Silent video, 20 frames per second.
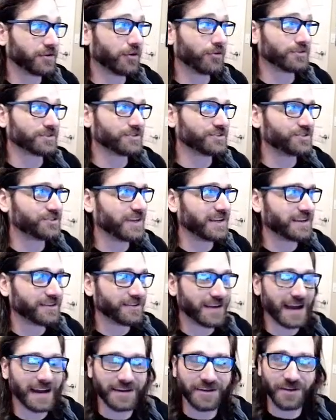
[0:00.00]
Holy shit, you
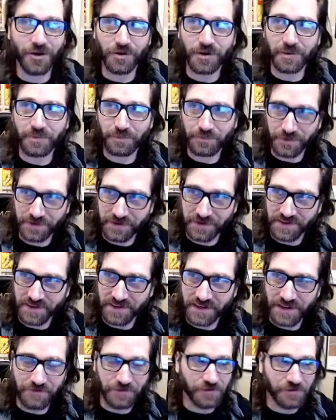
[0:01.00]
gotta go to
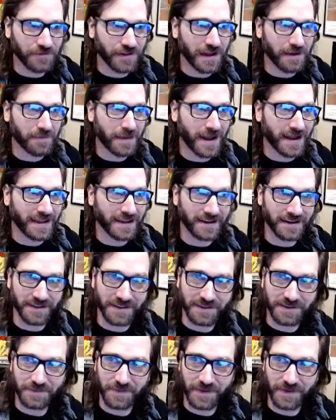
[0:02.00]
prison if you fly back into
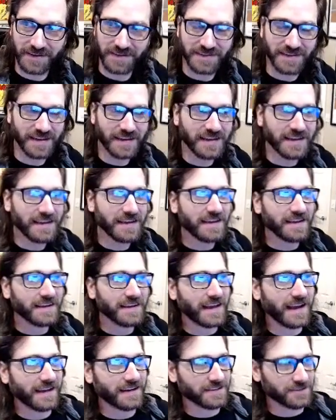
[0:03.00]
this place?
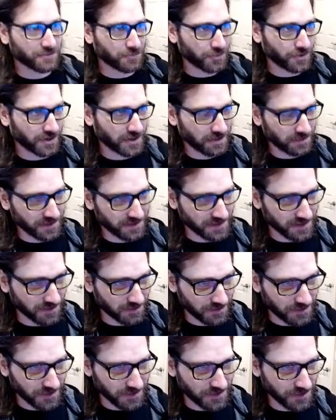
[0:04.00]
Canada's working up this
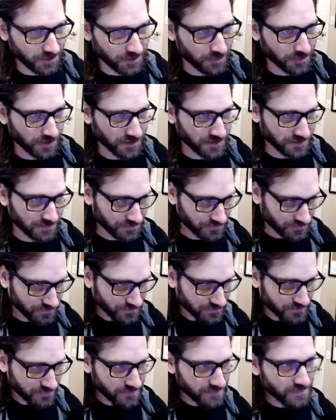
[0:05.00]
energy too, boys.
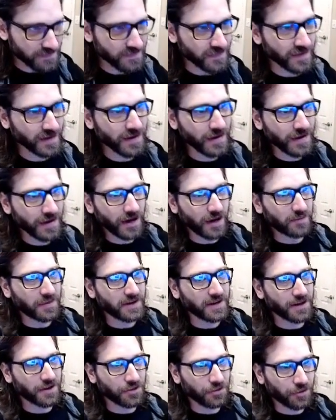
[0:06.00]
On
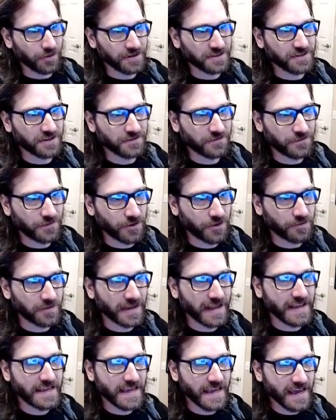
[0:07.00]
Monday, authorities confirmed
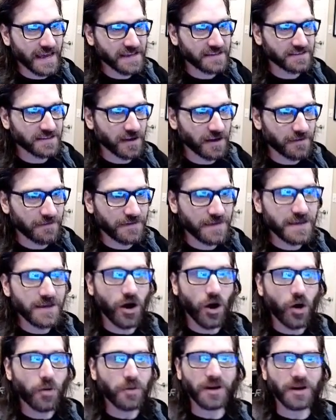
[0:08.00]
a case of the
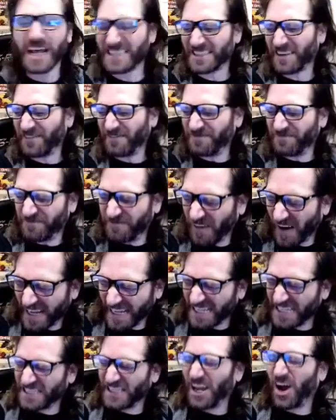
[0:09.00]
oh, not the
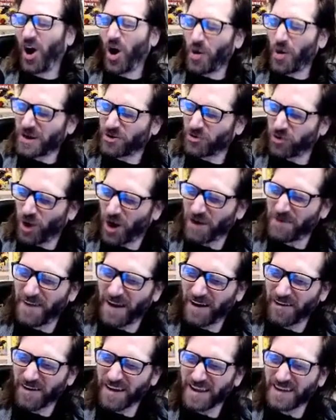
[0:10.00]
it, the Omicron
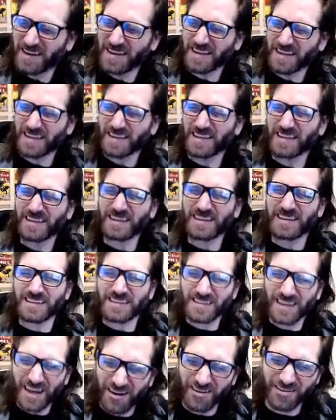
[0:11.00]
variant.
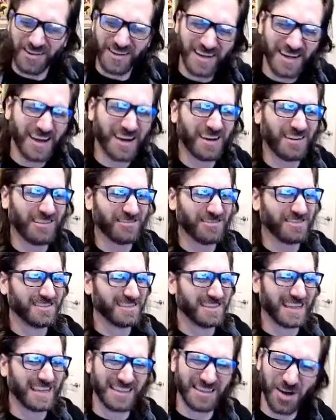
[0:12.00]
Oh no,
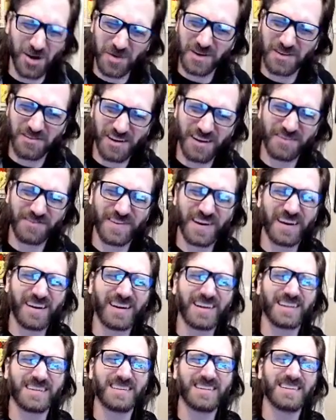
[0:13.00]
not the Omicron
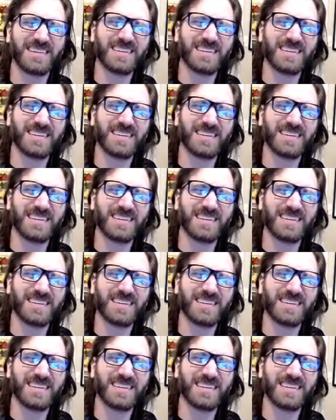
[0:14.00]
variant.